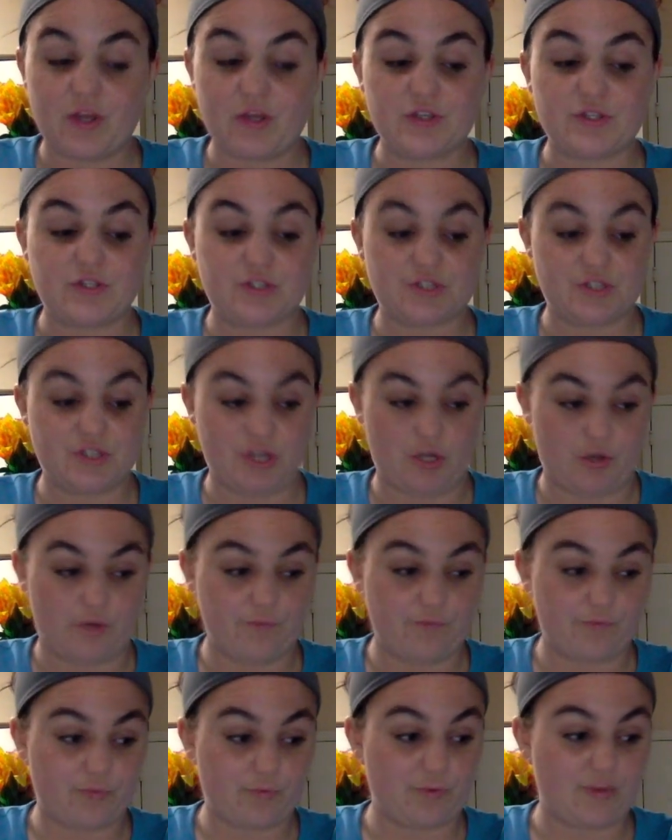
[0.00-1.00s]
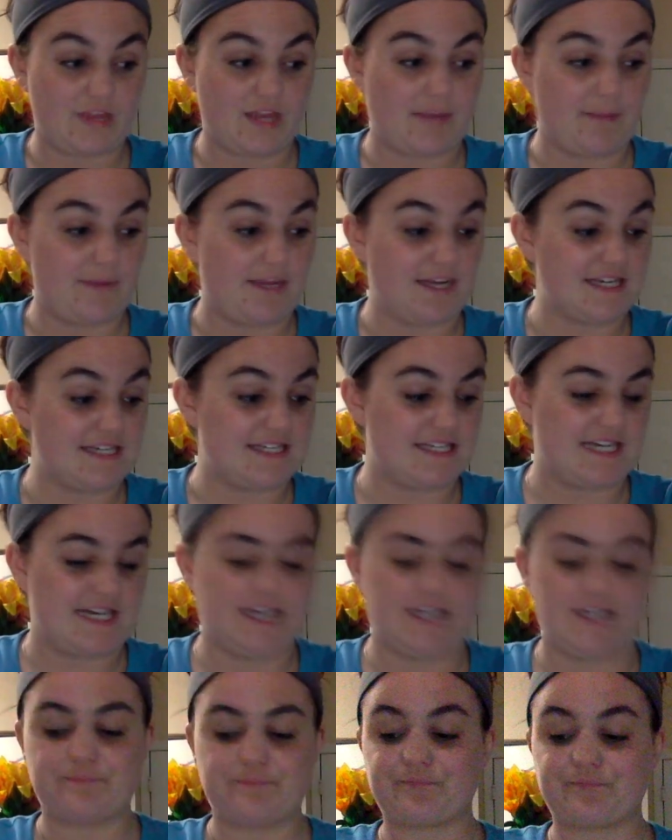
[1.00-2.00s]
So, with that being
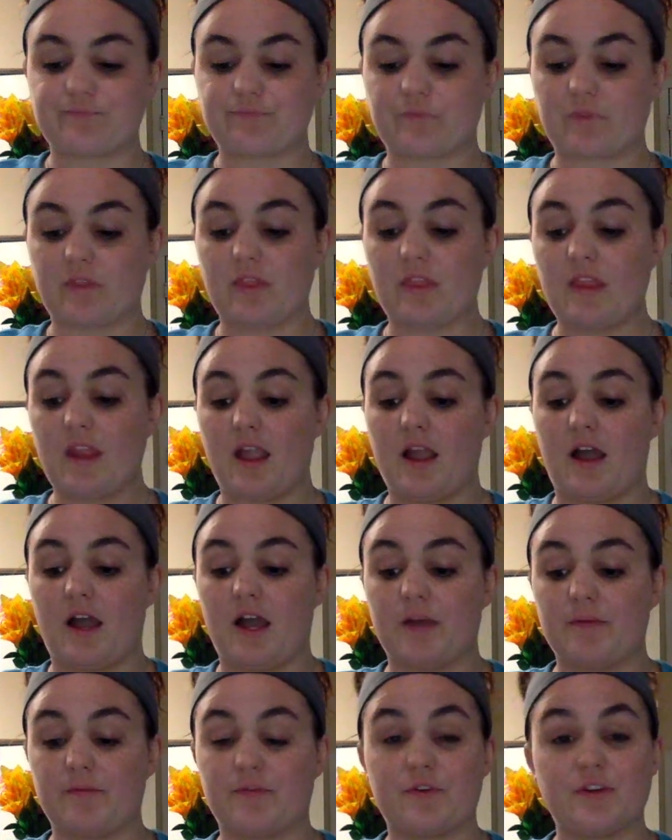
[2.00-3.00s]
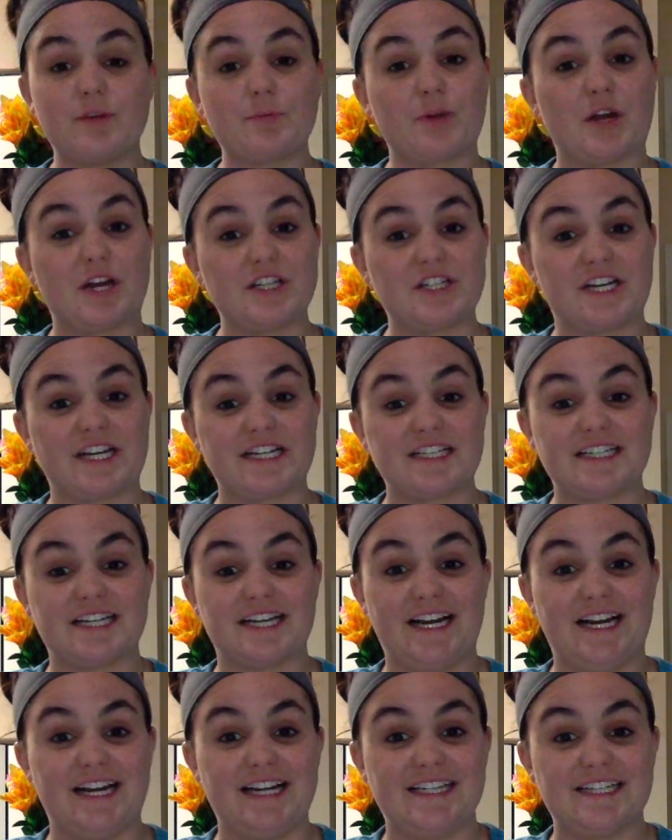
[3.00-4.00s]
said, for the project,
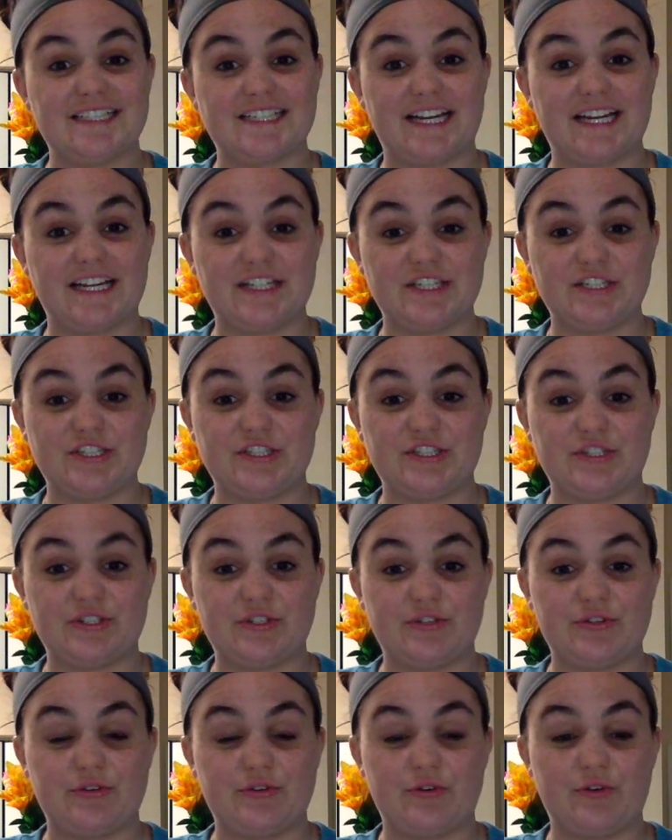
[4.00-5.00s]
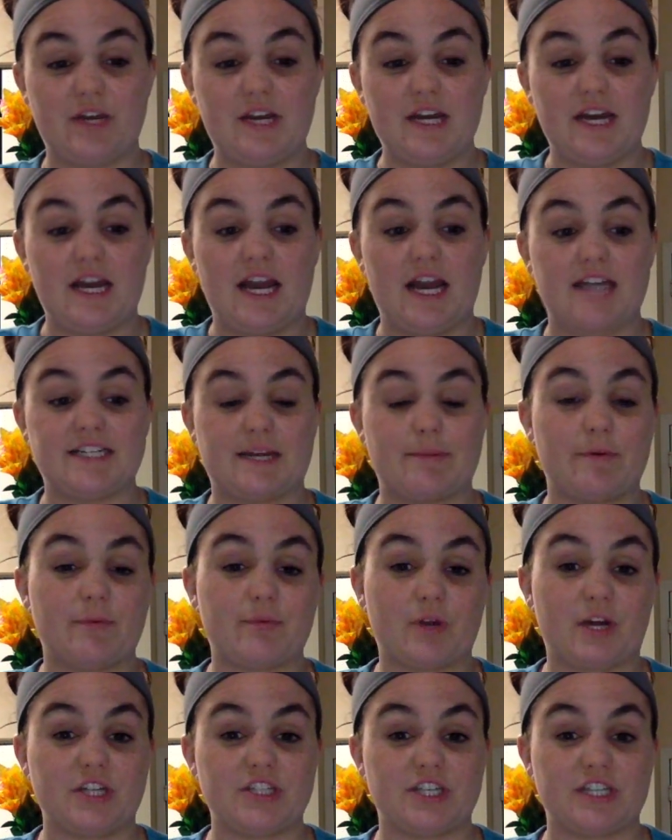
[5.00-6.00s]
I decided to do a type
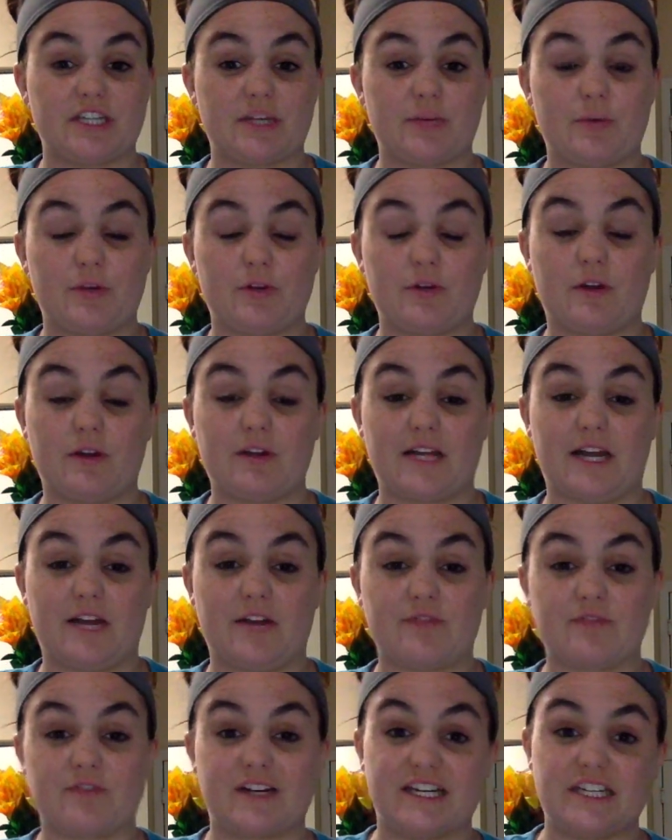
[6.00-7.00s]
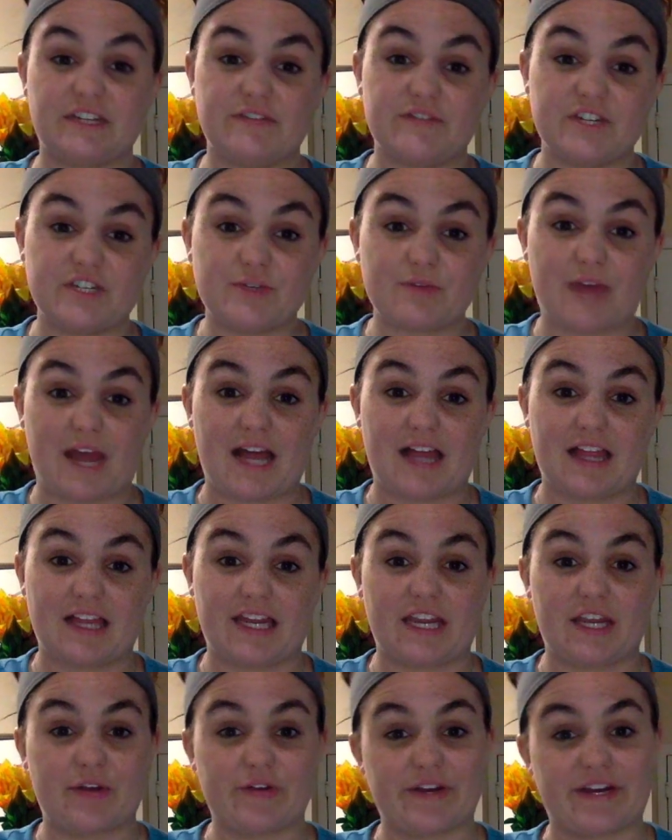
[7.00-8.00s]
of project that would allow for
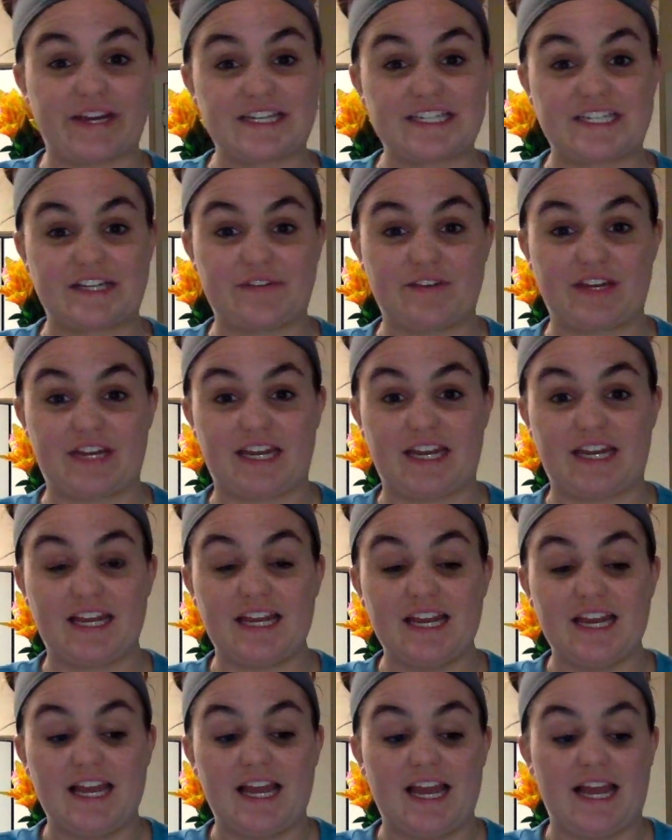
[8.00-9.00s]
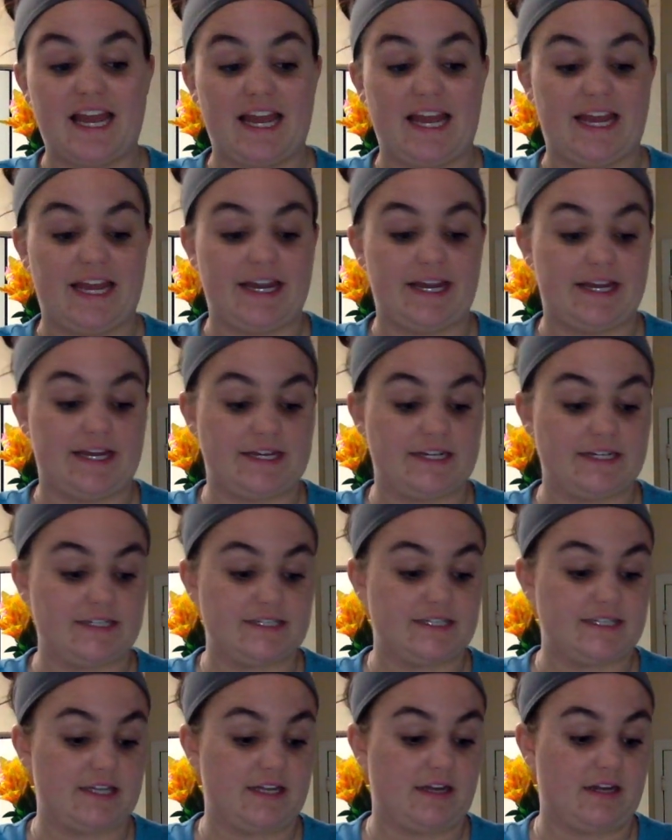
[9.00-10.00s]
individuality, creativity,
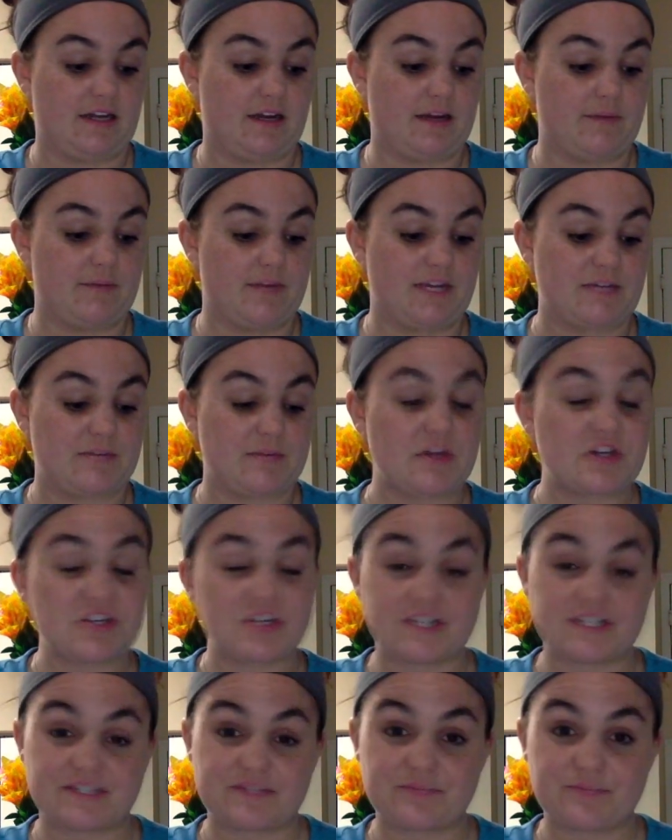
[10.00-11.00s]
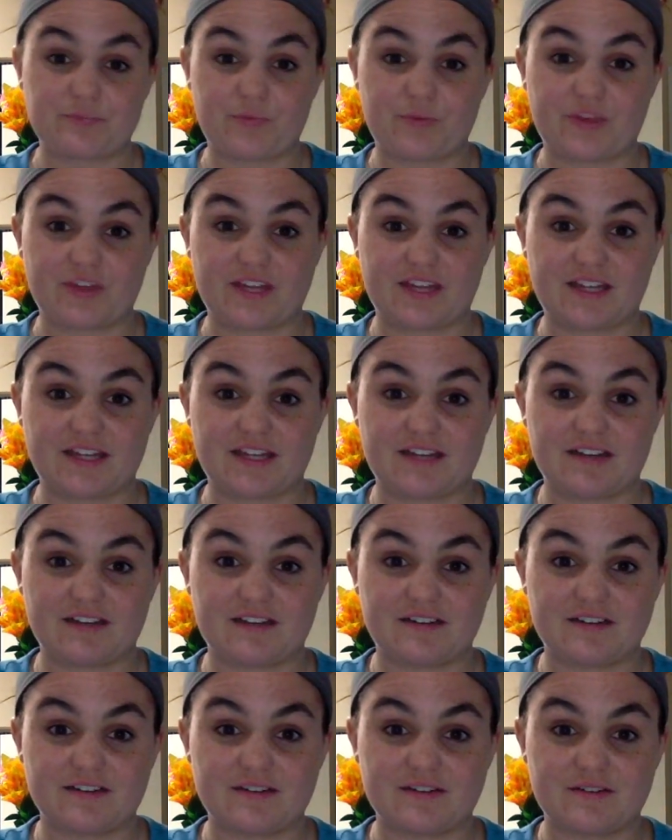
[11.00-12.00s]
and expressionism within the
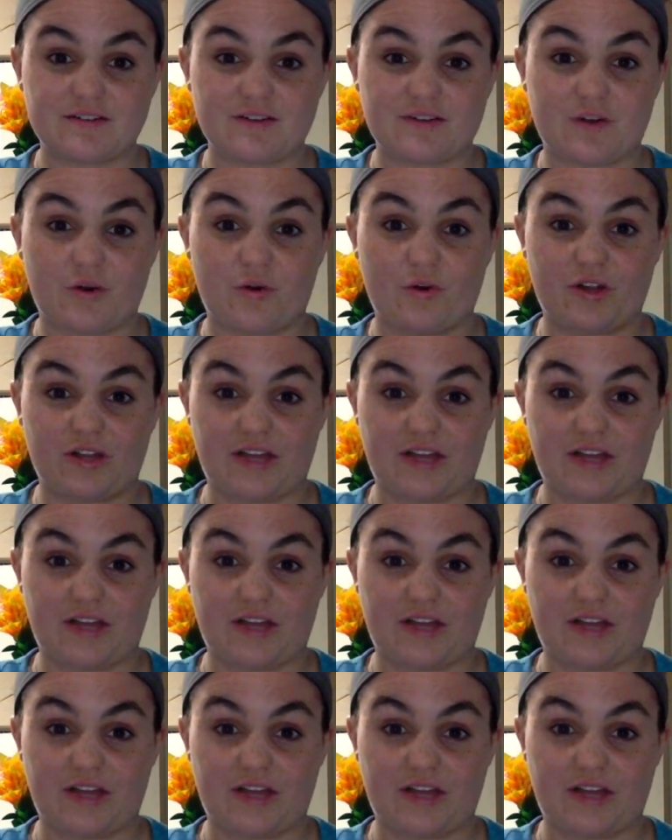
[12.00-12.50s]
whole